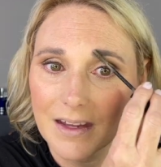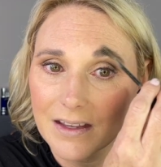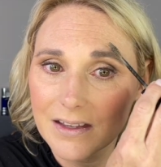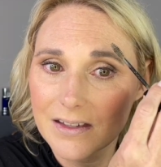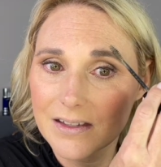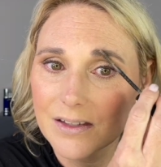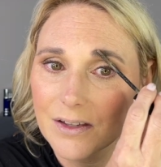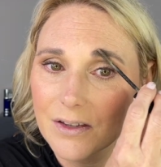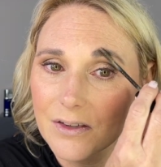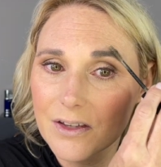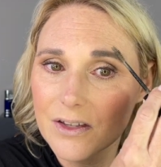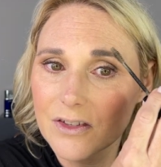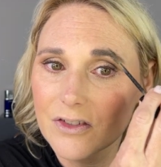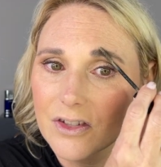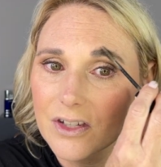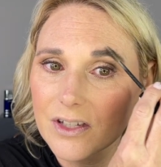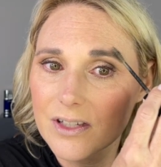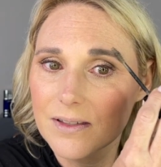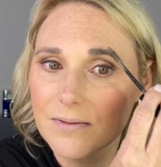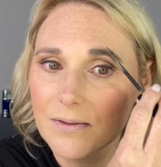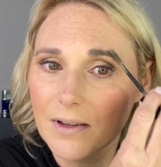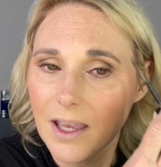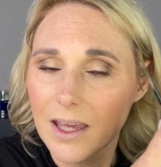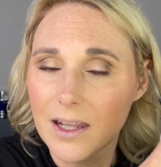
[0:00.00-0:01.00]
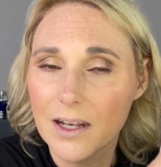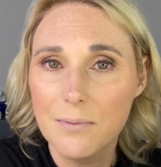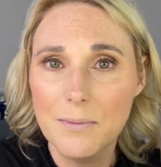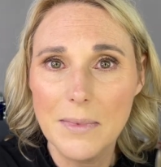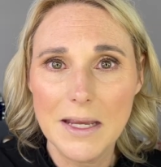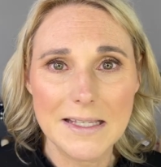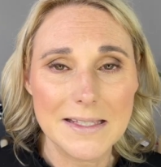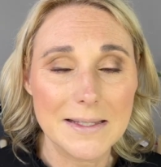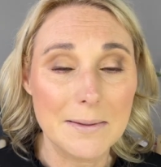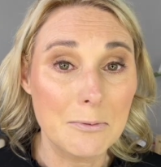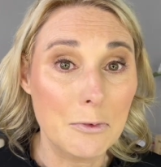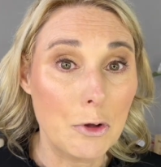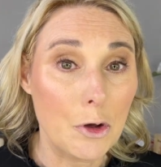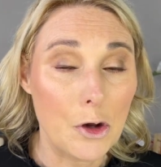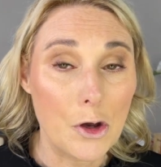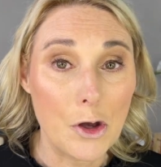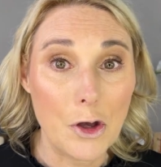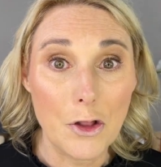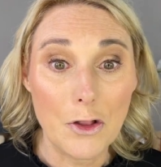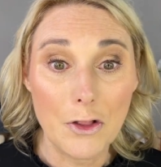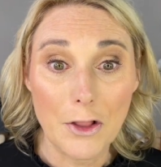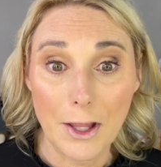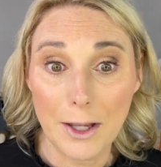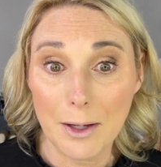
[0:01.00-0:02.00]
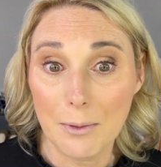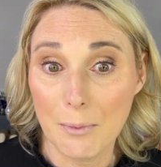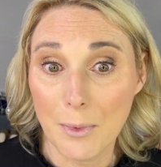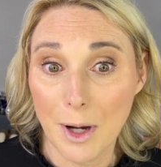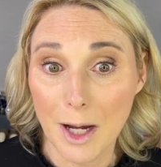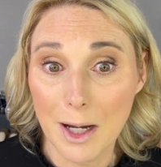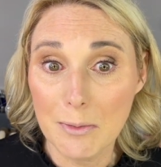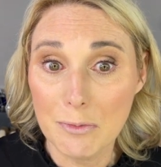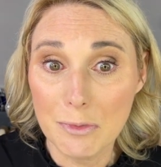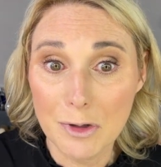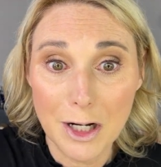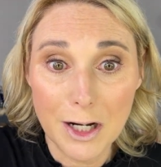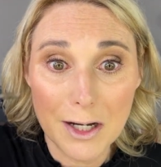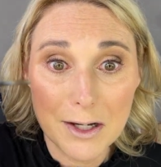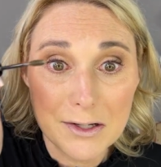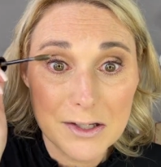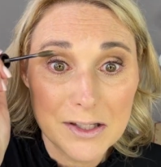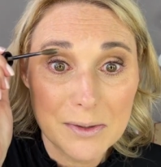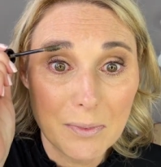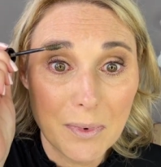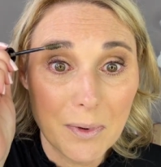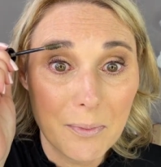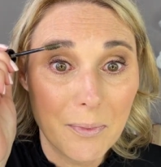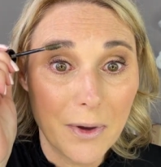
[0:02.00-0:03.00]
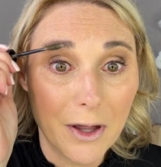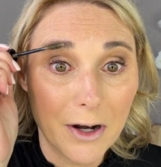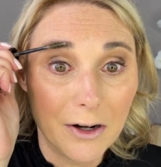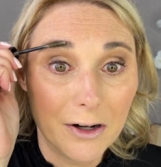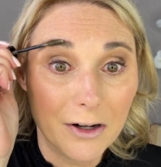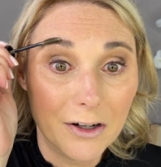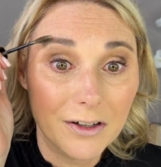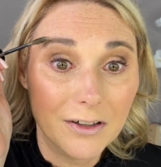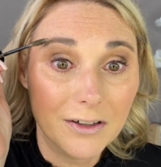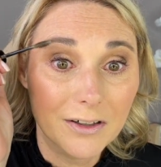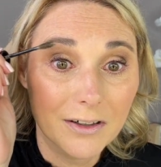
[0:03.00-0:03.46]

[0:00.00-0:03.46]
So this just kind of makes them look like my brows, but better.